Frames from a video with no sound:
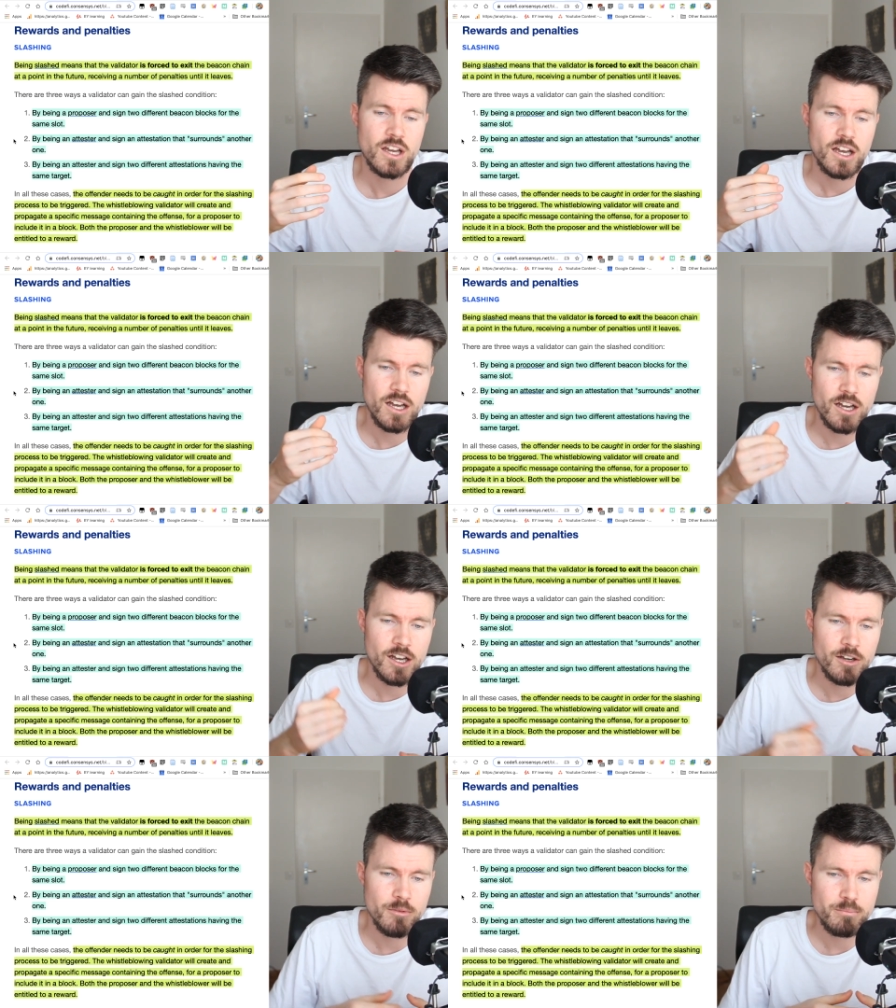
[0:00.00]

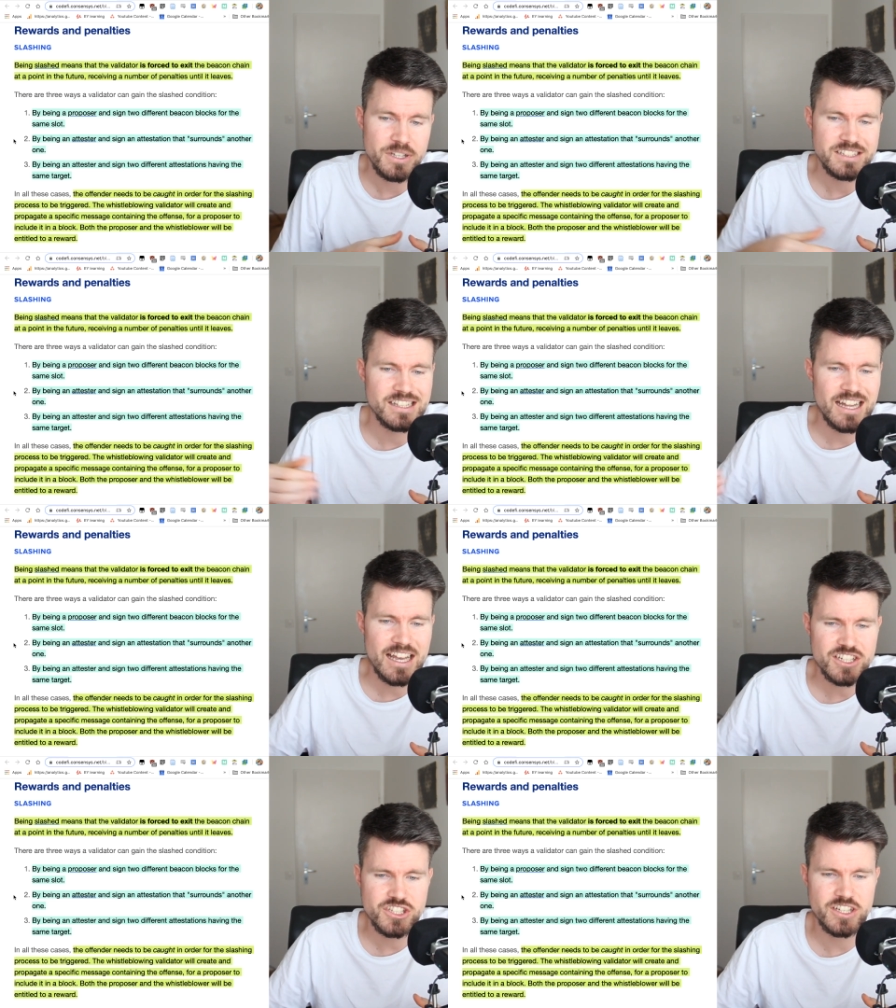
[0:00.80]
uh, be
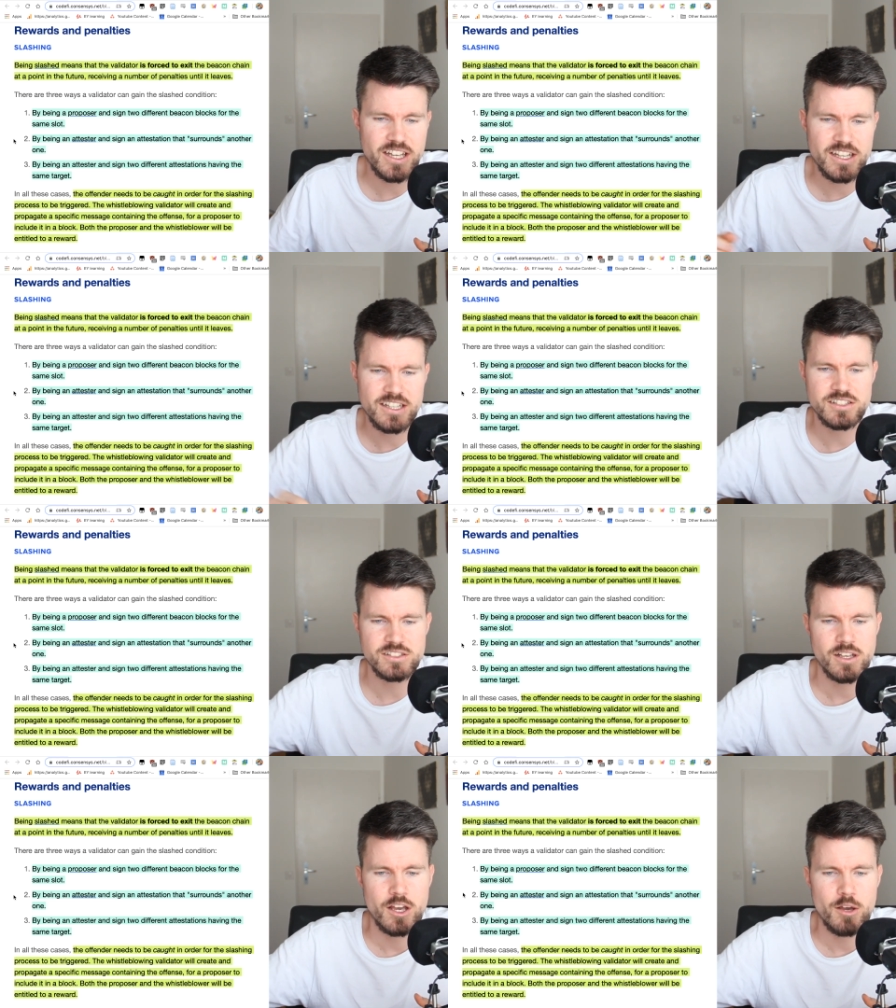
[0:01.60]
slashed
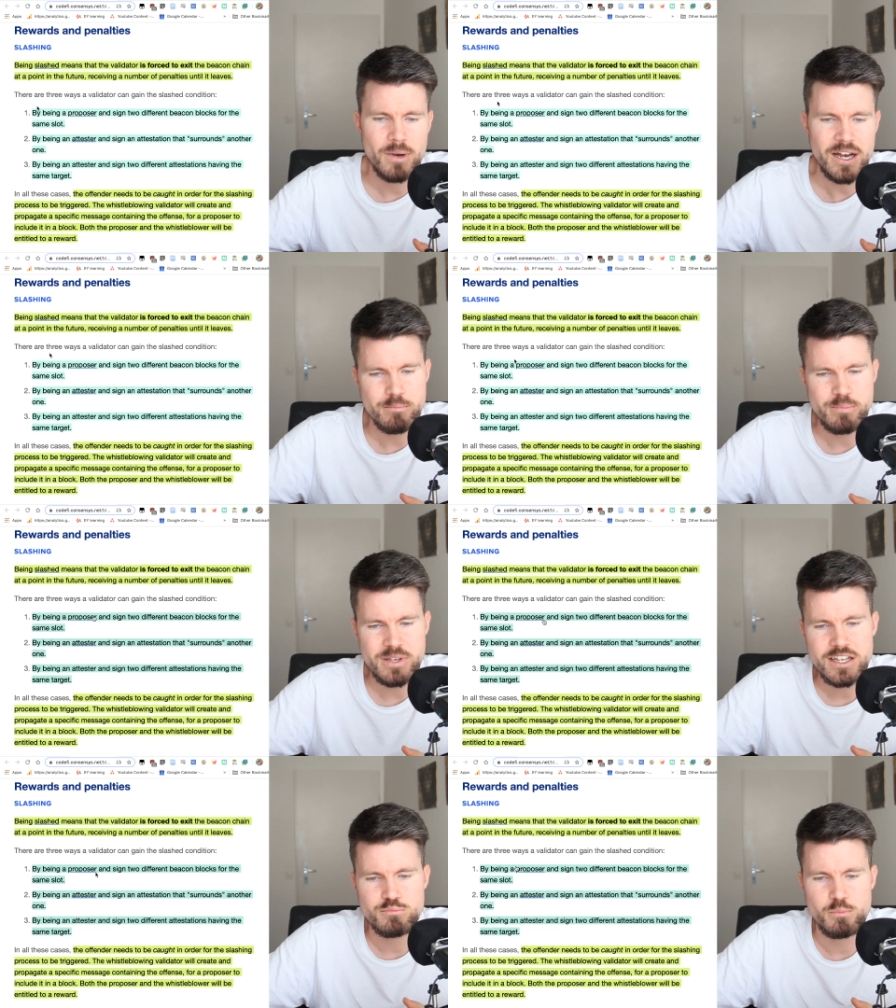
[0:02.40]
is by
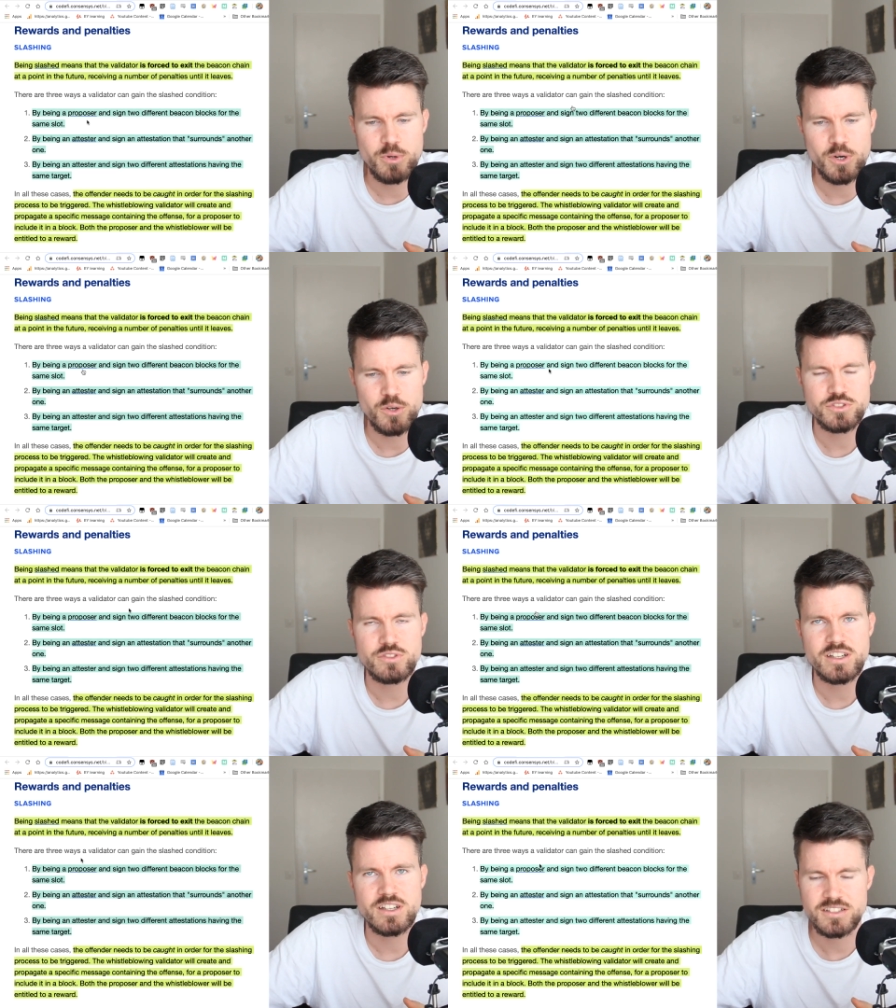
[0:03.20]
being a proposer
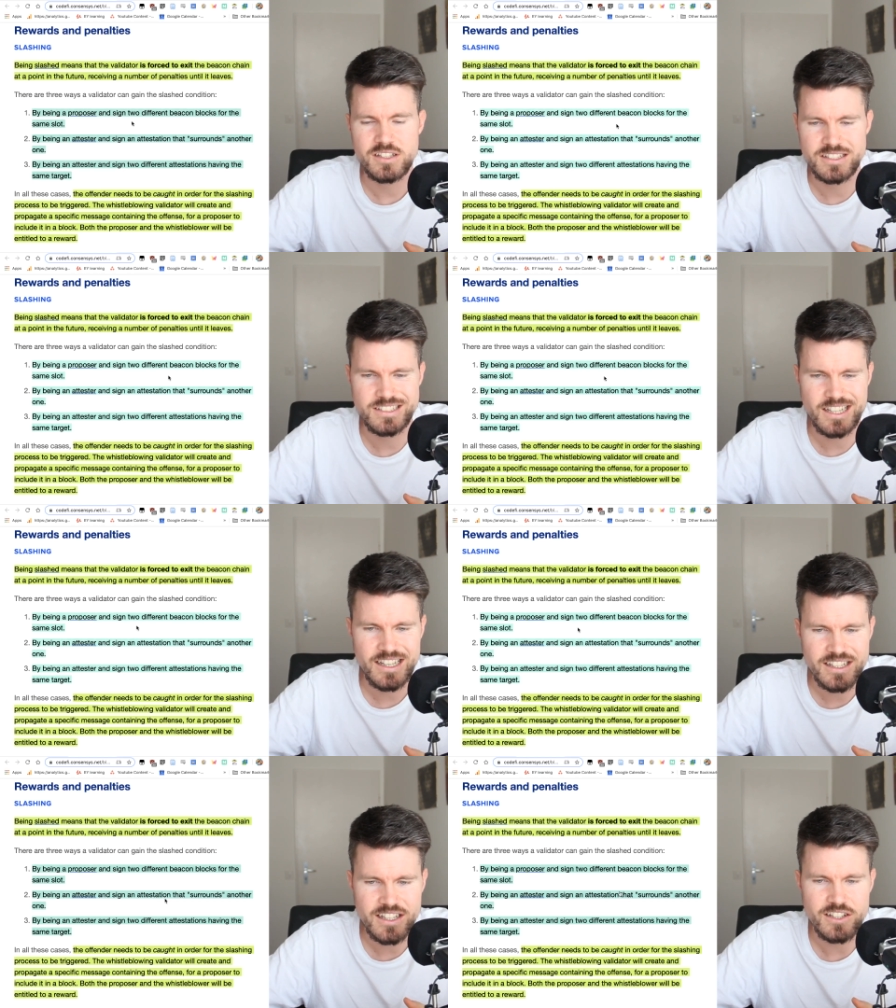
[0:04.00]
and
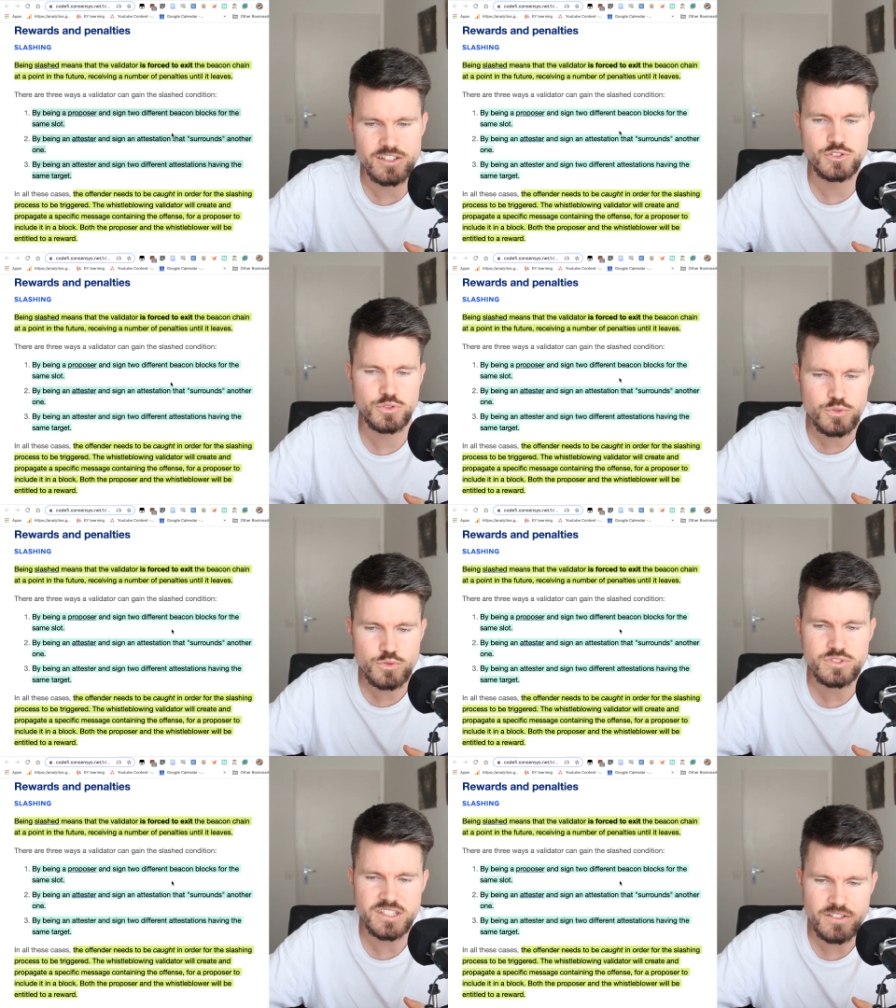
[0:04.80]
assigning
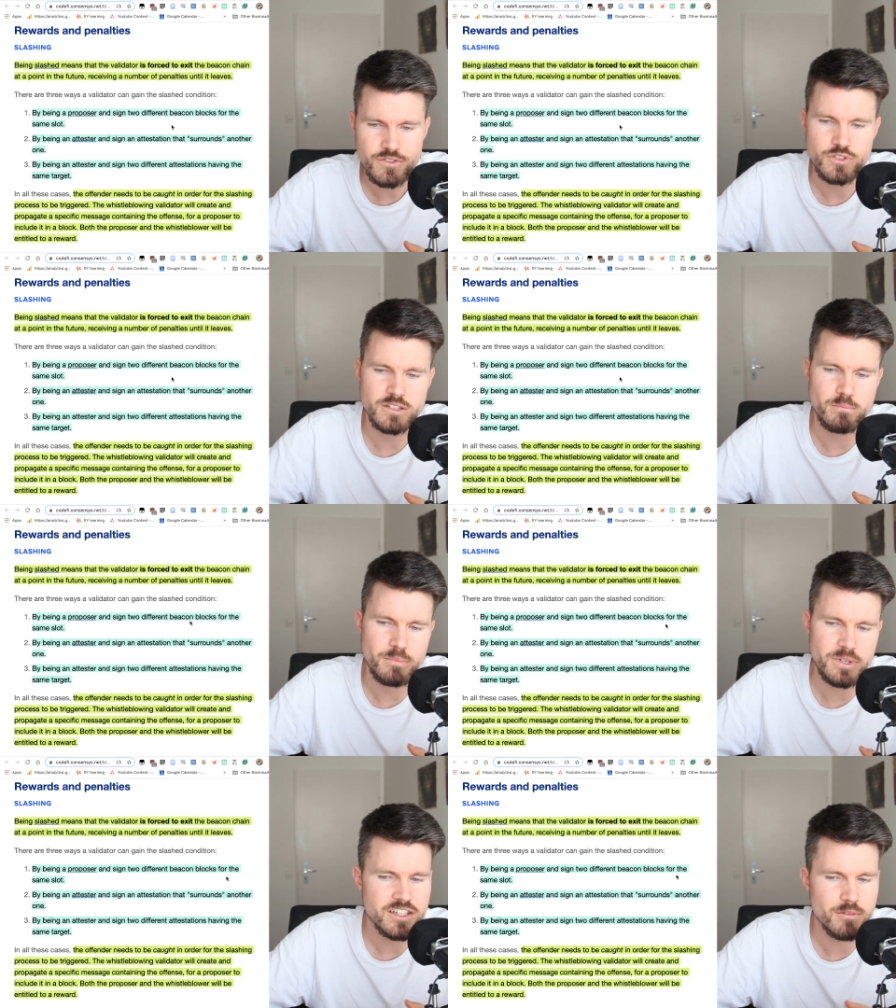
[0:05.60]
two different
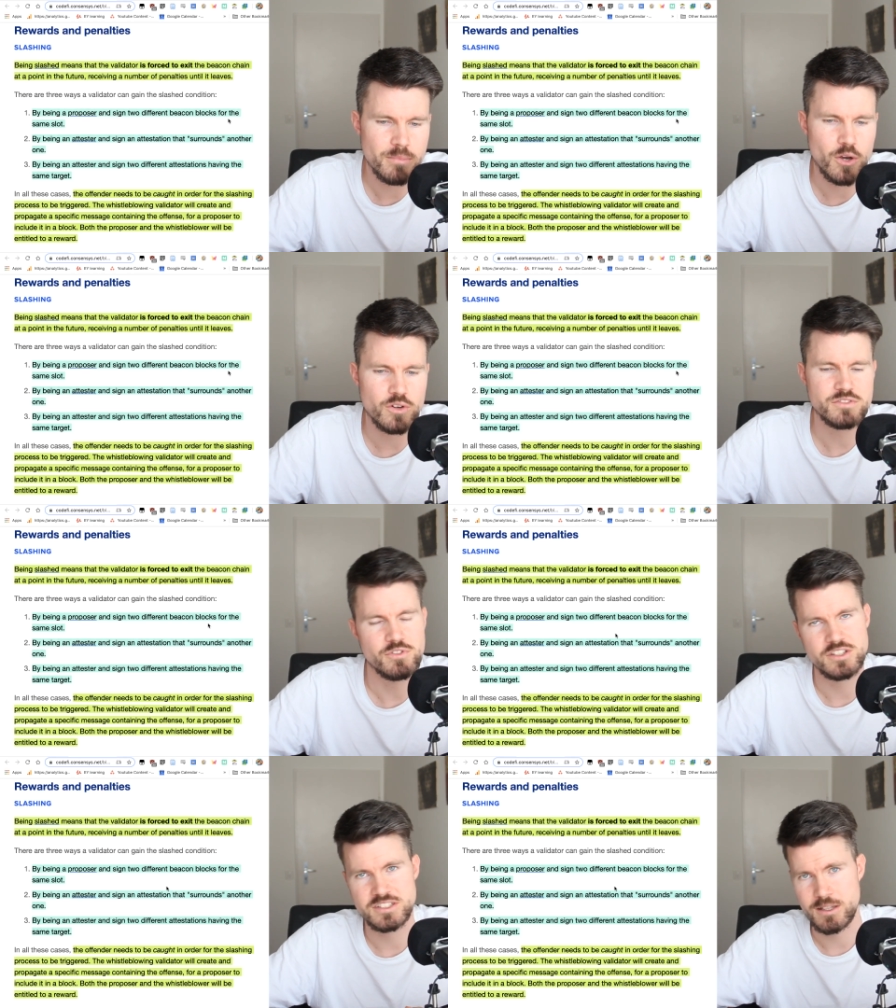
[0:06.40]
beacon blocks
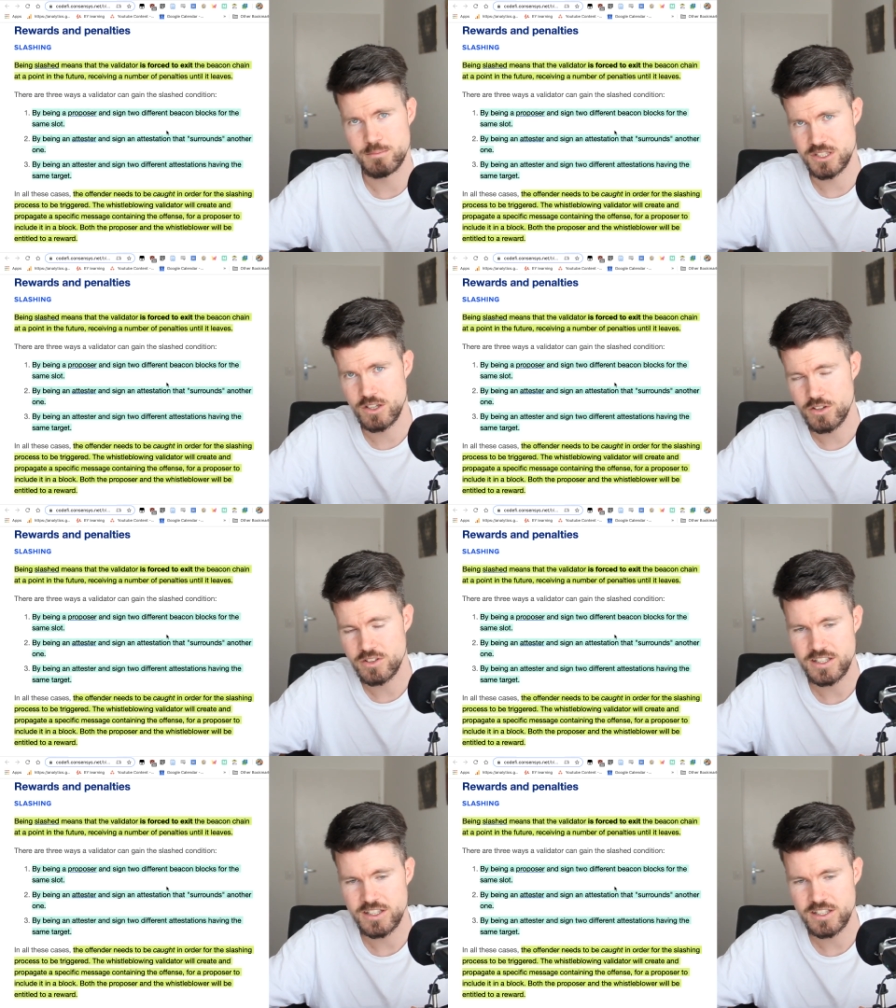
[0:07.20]
for the same slot.